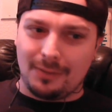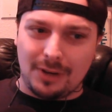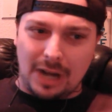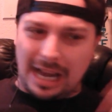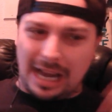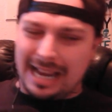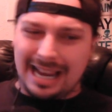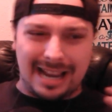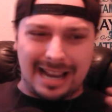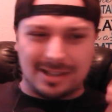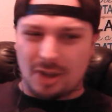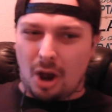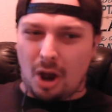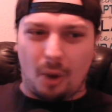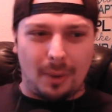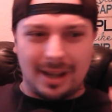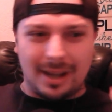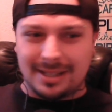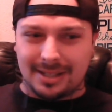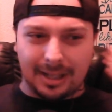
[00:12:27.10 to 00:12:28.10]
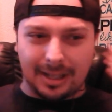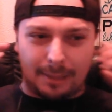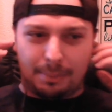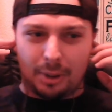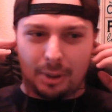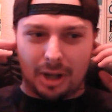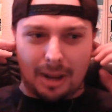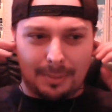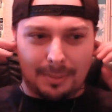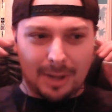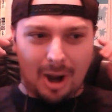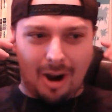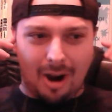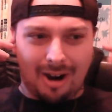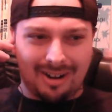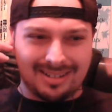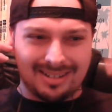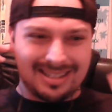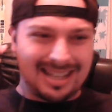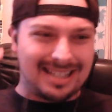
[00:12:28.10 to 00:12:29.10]
He's always going to put up
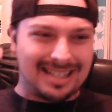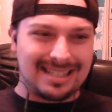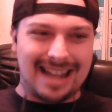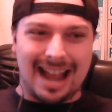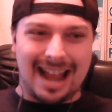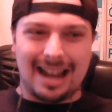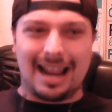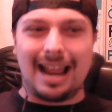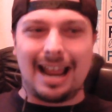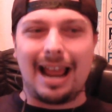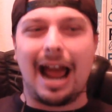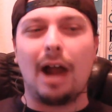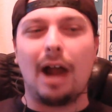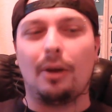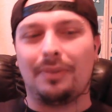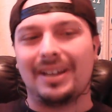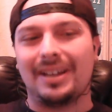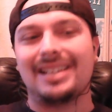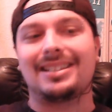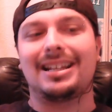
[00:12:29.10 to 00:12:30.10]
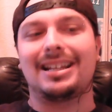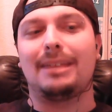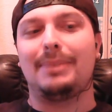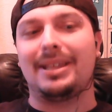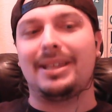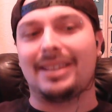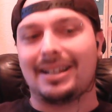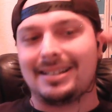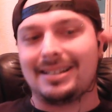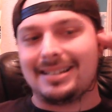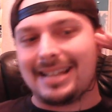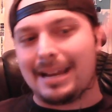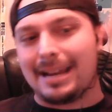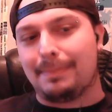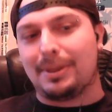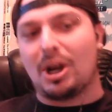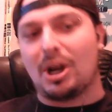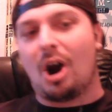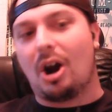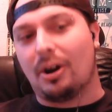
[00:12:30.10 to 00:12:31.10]
yards. I don't think he's going to be the
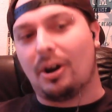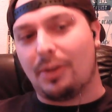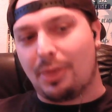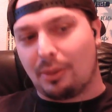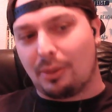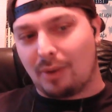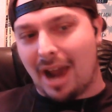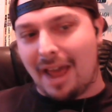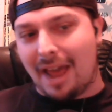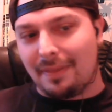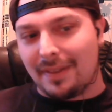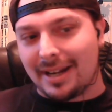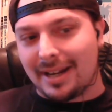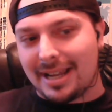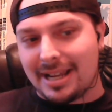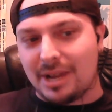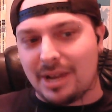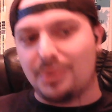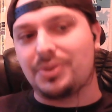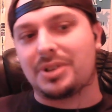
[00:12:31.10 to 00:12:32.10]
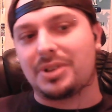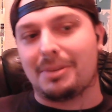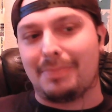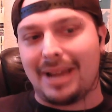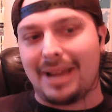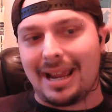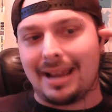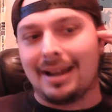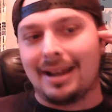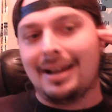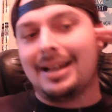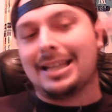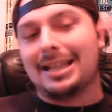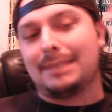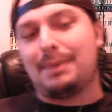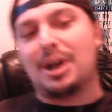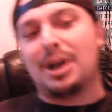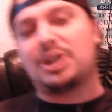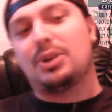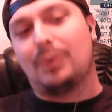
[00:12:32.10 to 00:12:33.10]
deep yard threat that he used to be,
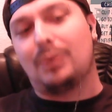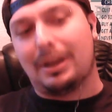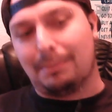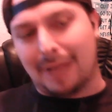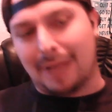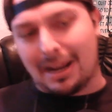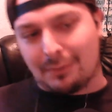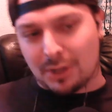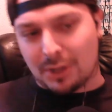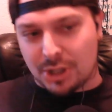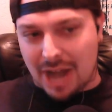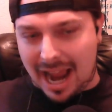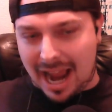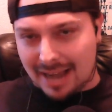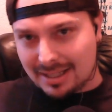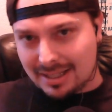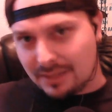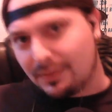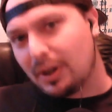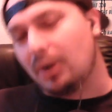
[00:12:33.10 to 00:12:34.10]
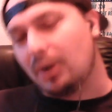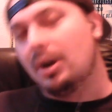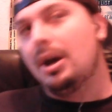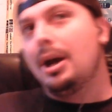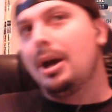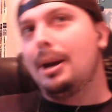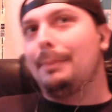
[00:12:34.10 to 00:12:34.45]
especially when he played for Jacksonville.